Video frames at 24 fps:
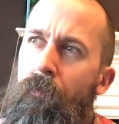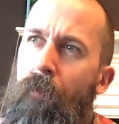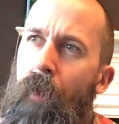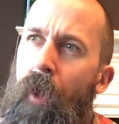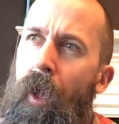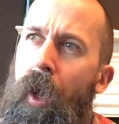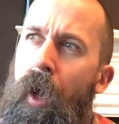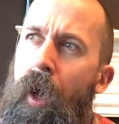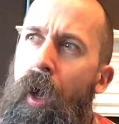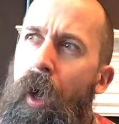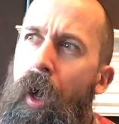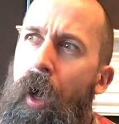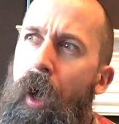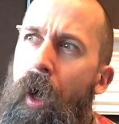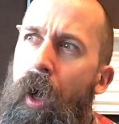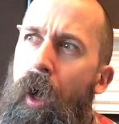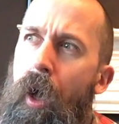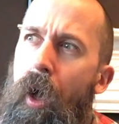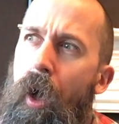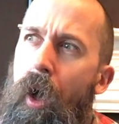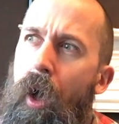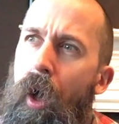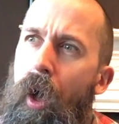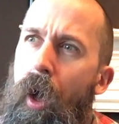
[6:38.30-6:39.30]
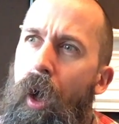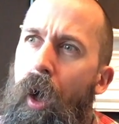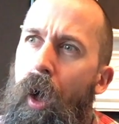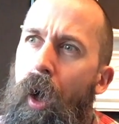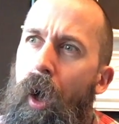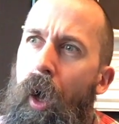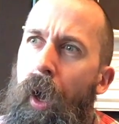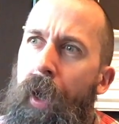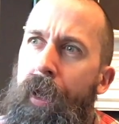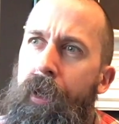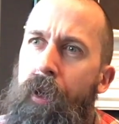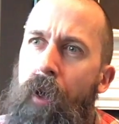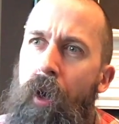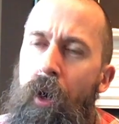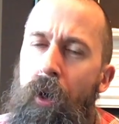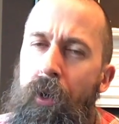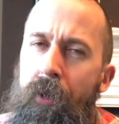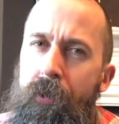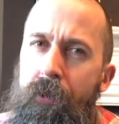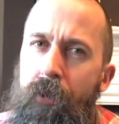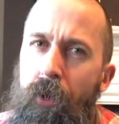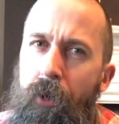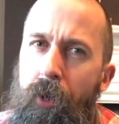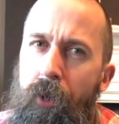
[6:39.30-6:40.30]
I
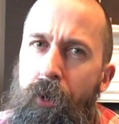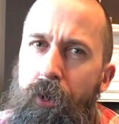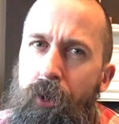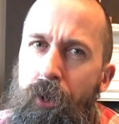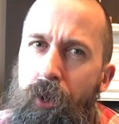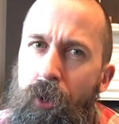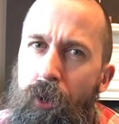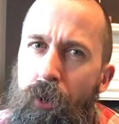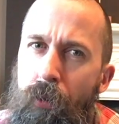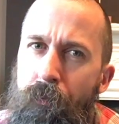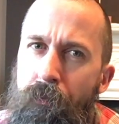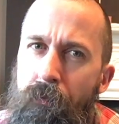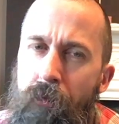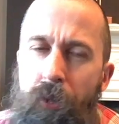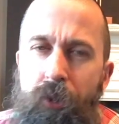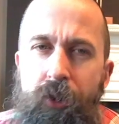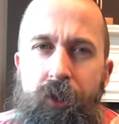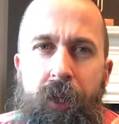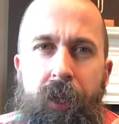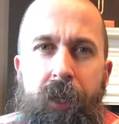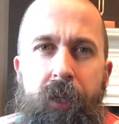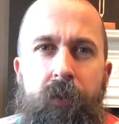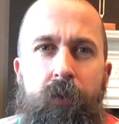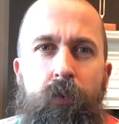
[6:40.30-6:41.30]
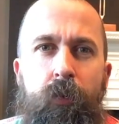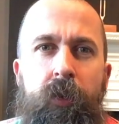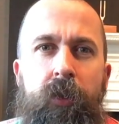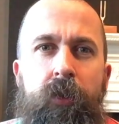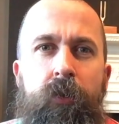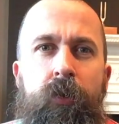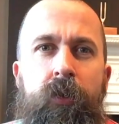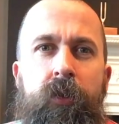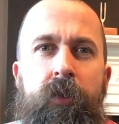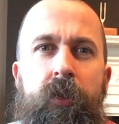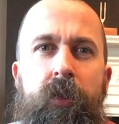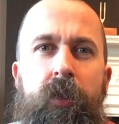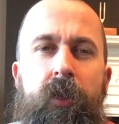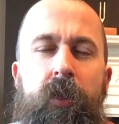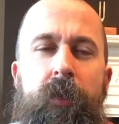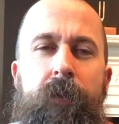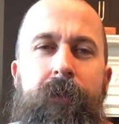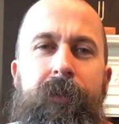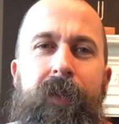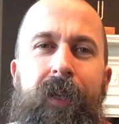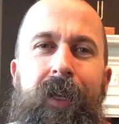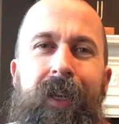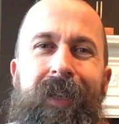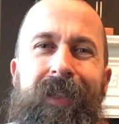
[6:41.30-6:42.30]
cast on a new project, which was
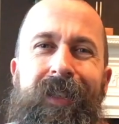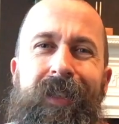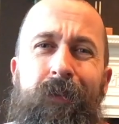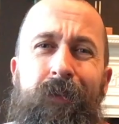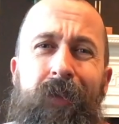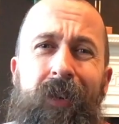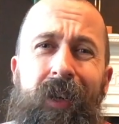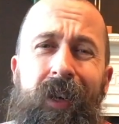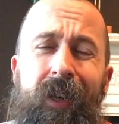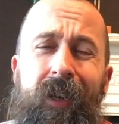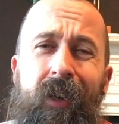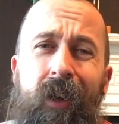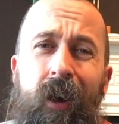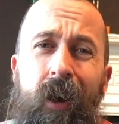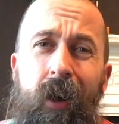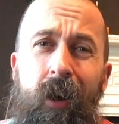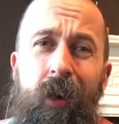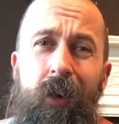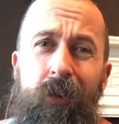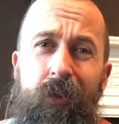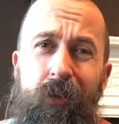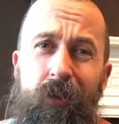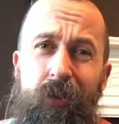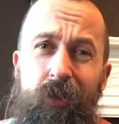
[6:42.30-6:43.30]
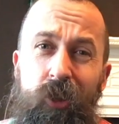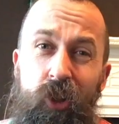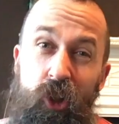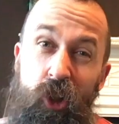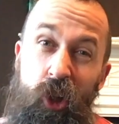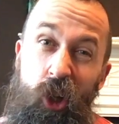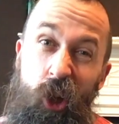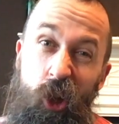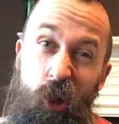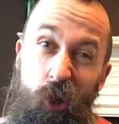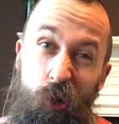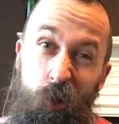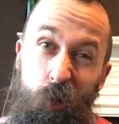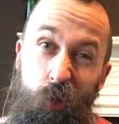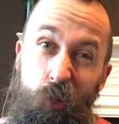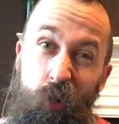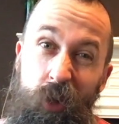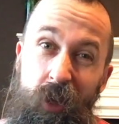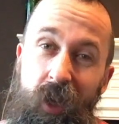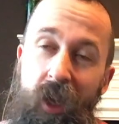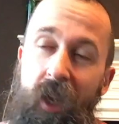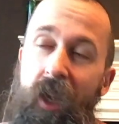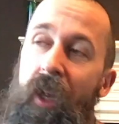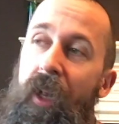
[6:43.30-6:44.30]
something I can't
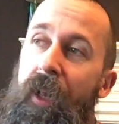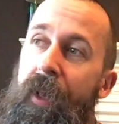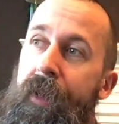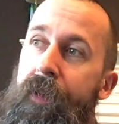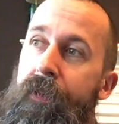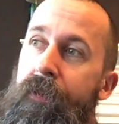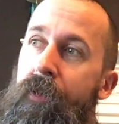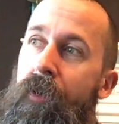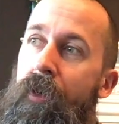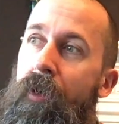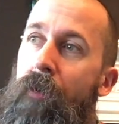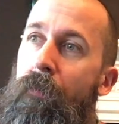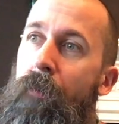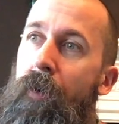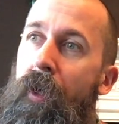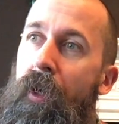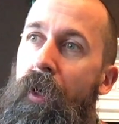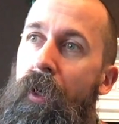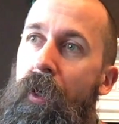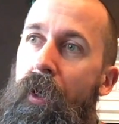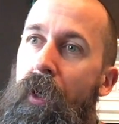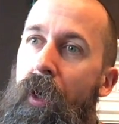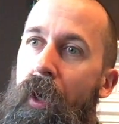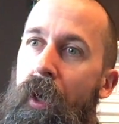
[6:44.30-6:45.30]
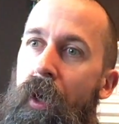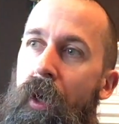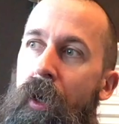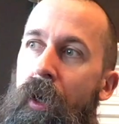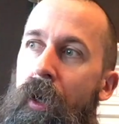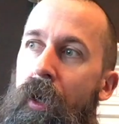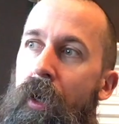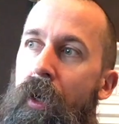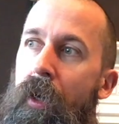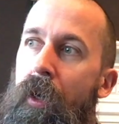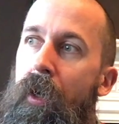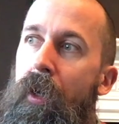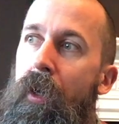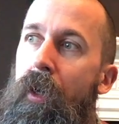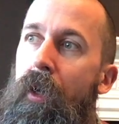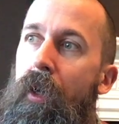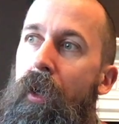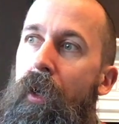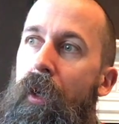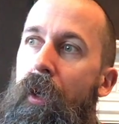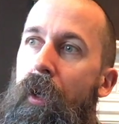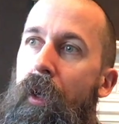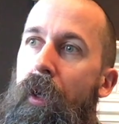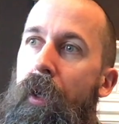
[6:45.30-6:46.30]
show. It's going to be
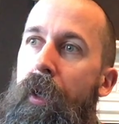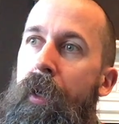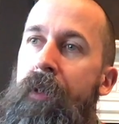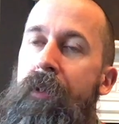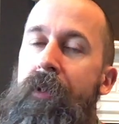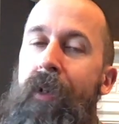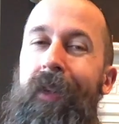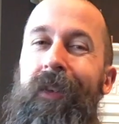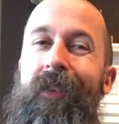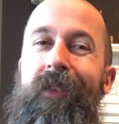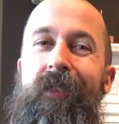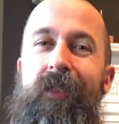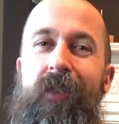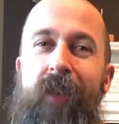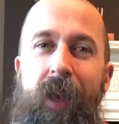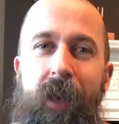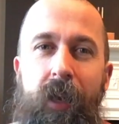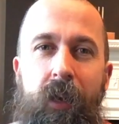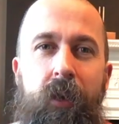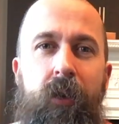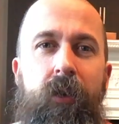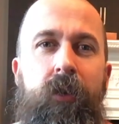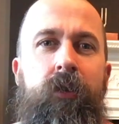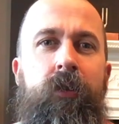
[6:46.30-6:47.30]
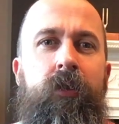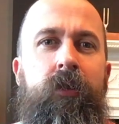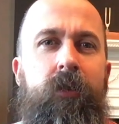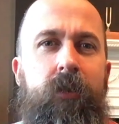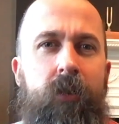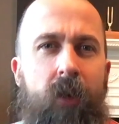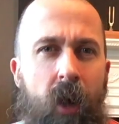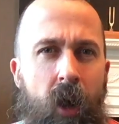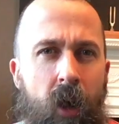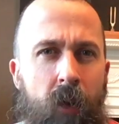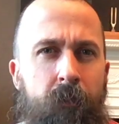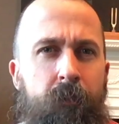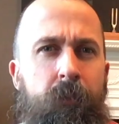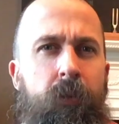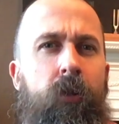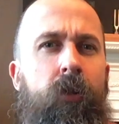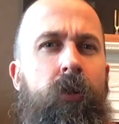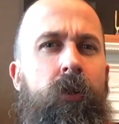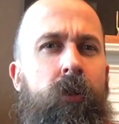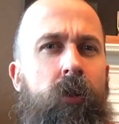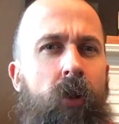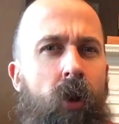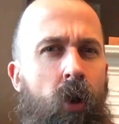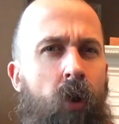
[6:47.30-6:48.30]
it's a second
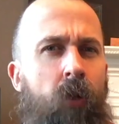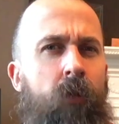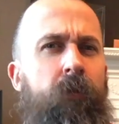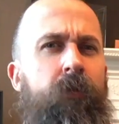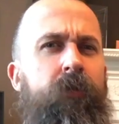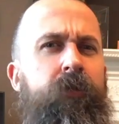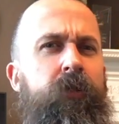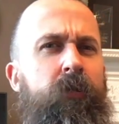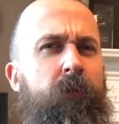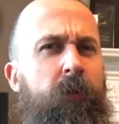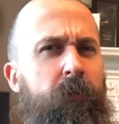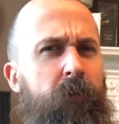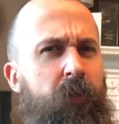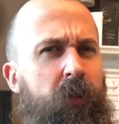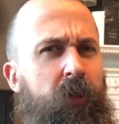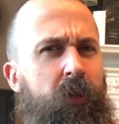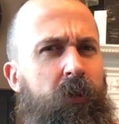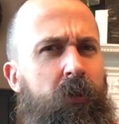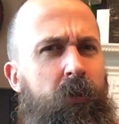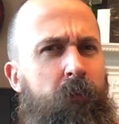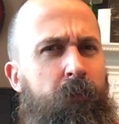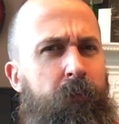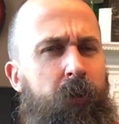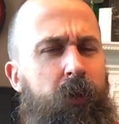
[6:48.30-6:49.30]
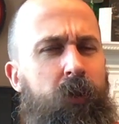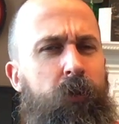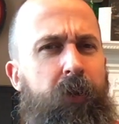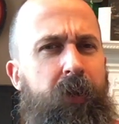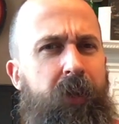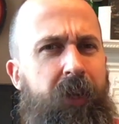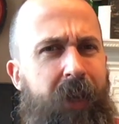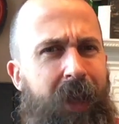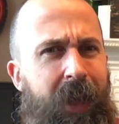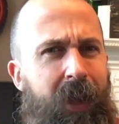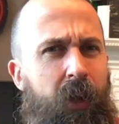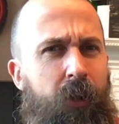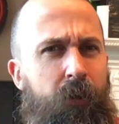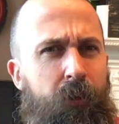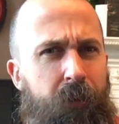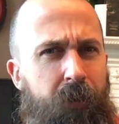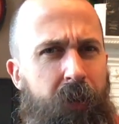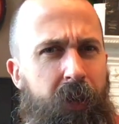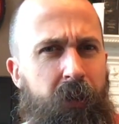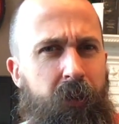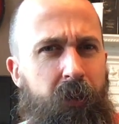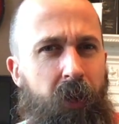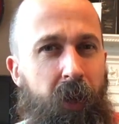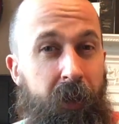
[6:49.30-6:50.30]
sample of, do you remember the blue and yellow
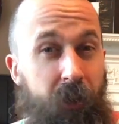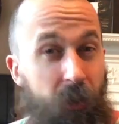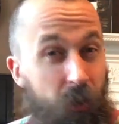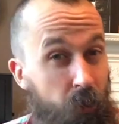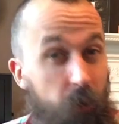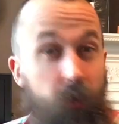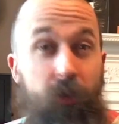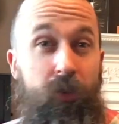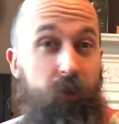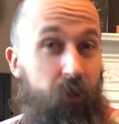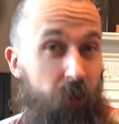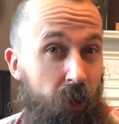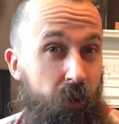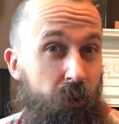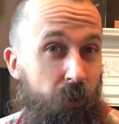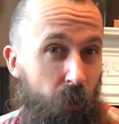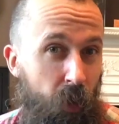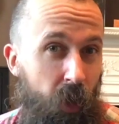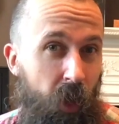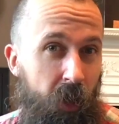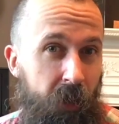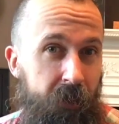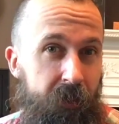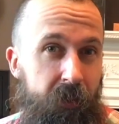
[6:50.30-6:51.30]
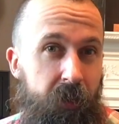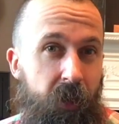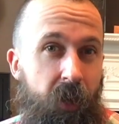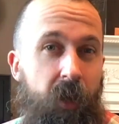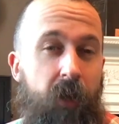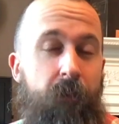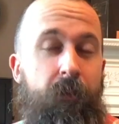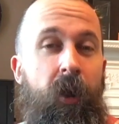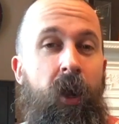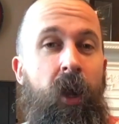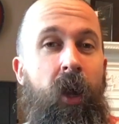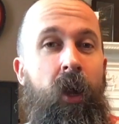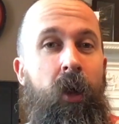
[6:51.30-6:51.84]
thing that I couldn't show you last time?